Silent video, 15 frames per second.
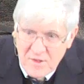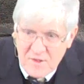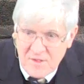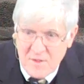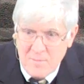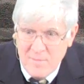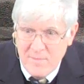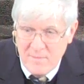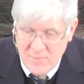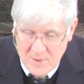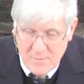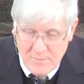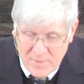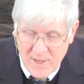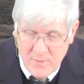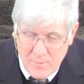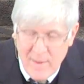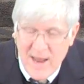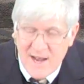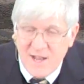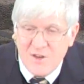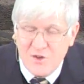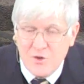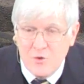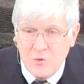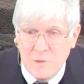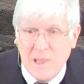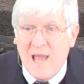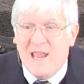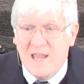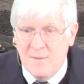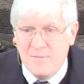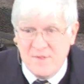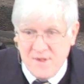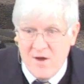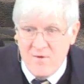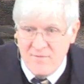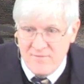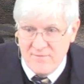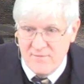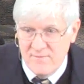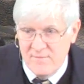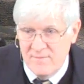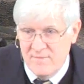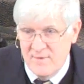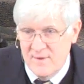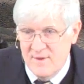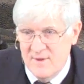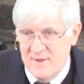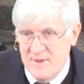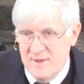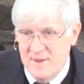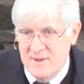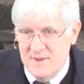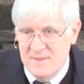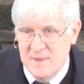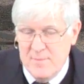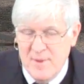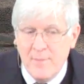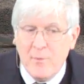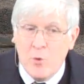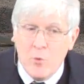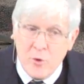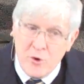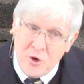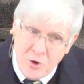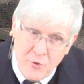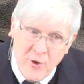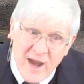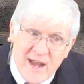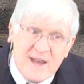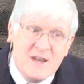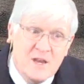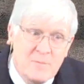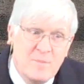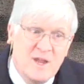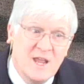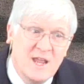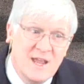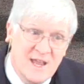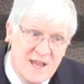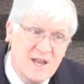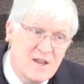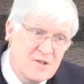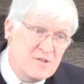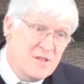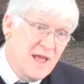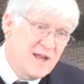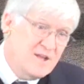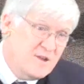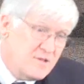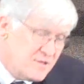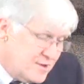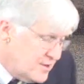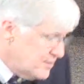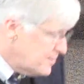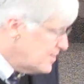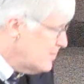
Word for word: us to be made into, like himself. The people we were created to be in his likeness and his